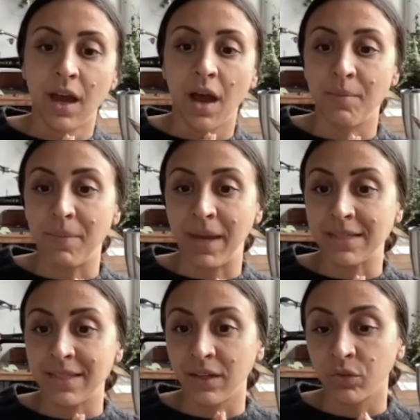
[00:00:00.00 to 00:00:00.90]

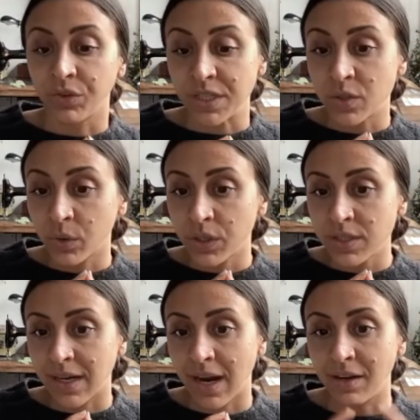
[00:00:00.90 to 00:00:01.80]
amazing
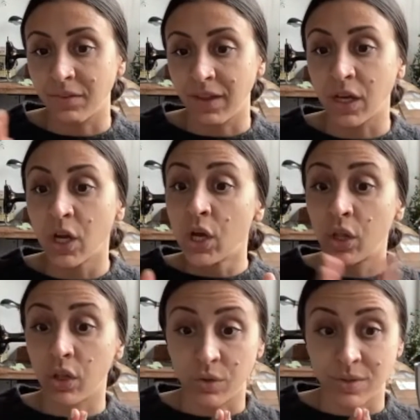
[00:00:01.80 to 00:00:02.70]
resource to kind of like
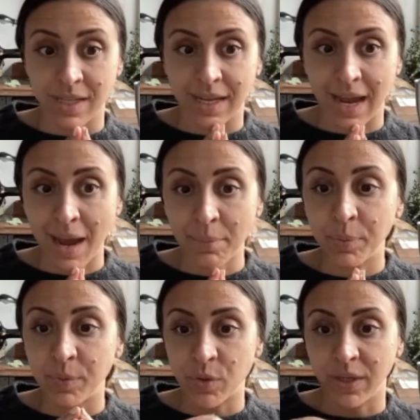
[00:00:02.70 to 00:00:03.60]
close the gap
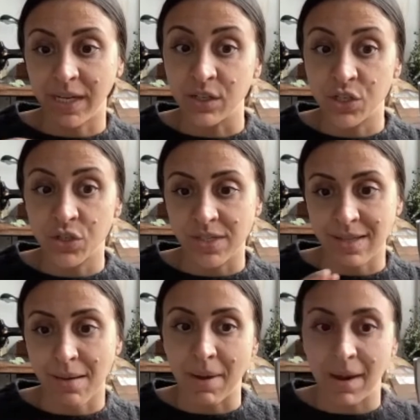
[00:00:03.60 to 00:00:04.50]
between industries
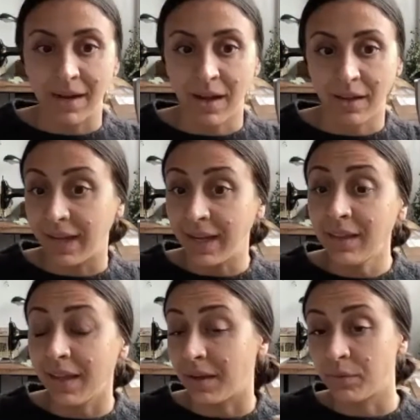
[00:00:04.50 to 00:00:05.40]
that might not link.
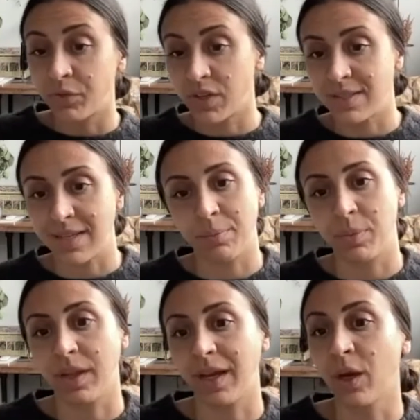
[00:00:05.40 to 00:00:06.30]
Like, for
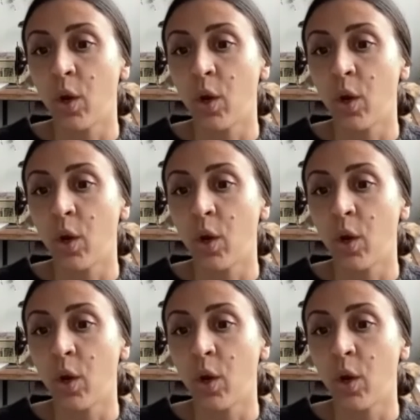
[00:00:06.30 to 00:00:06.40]
example, like